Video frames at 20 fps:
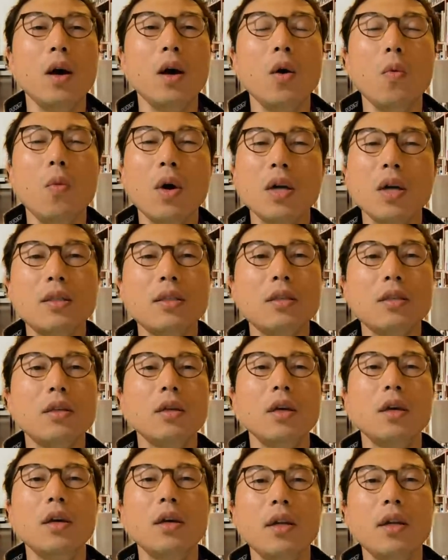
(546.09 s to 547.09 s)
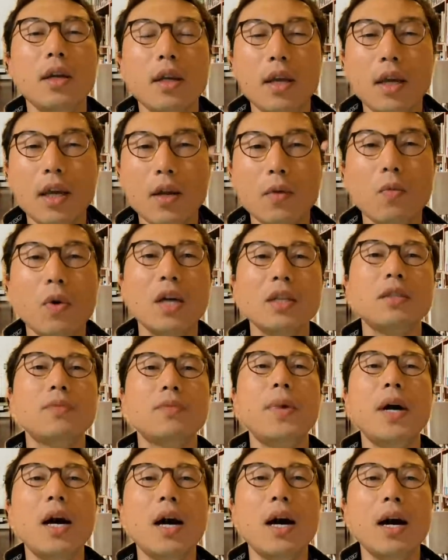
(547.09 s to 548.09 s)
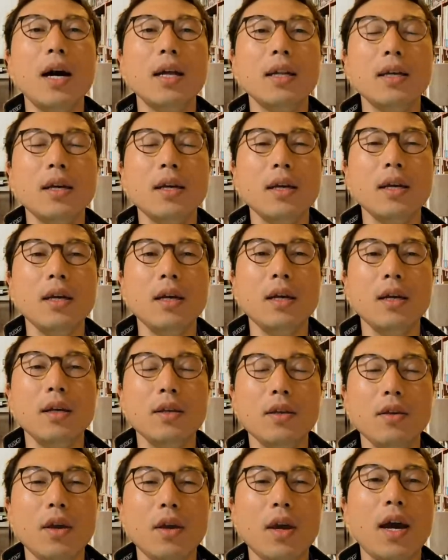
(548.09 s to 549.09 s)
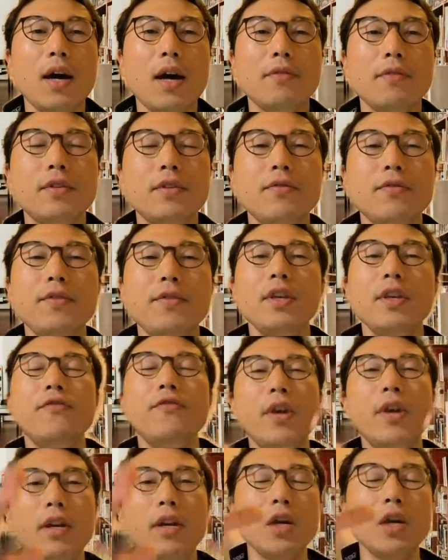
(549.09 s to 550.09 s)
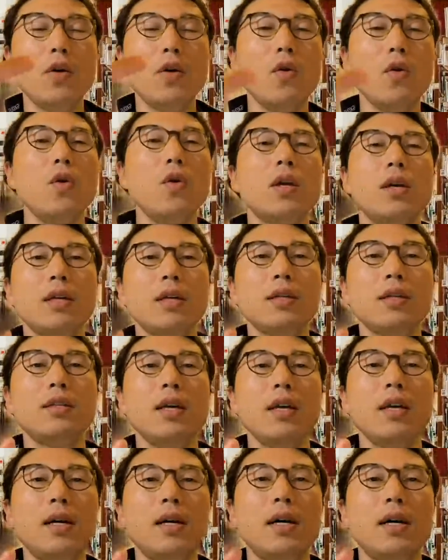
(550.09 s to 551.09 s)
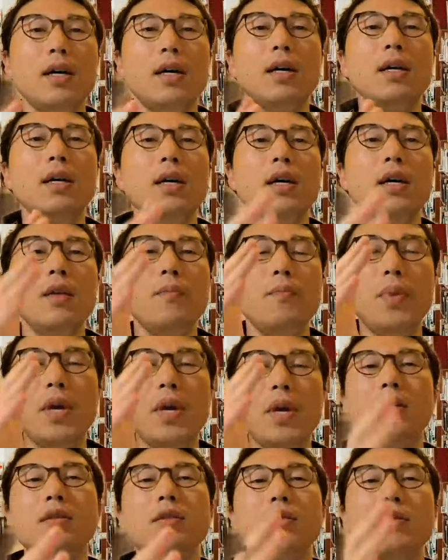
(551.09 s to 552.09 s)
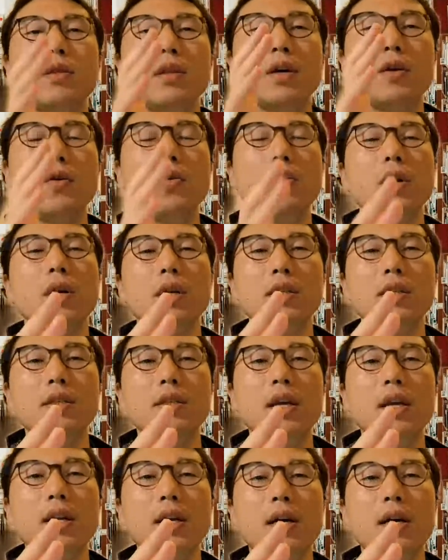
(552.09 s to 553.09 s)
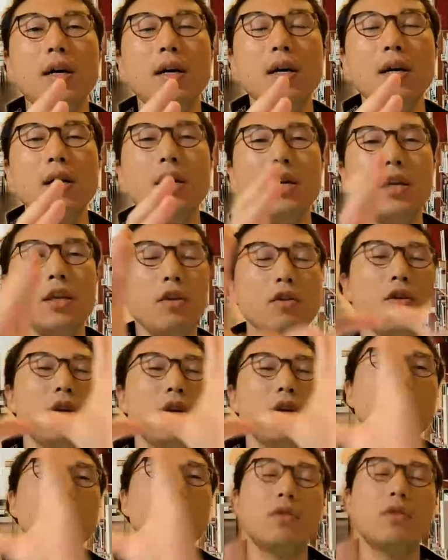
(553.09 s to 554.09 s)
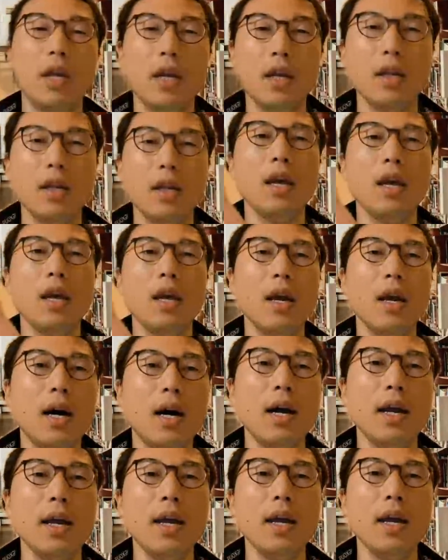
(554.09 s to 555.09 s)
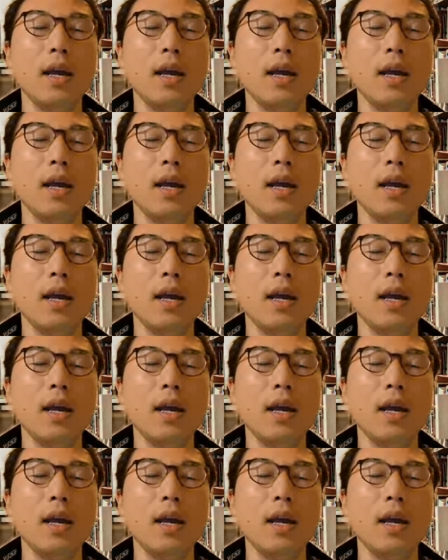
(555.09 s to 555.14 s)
What's good and what's bad, you have to be very organized data, and based on the organized data, you can train AI.